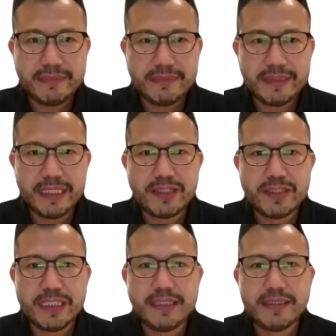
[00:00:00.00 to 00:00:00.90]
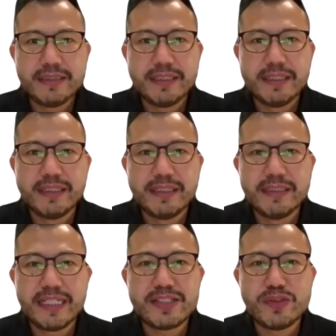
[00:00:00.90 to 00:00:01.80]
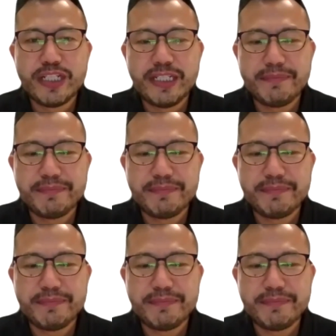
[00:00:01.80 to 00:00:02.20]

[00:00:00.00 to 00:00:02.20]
Thank you, T. Next to Jaideep.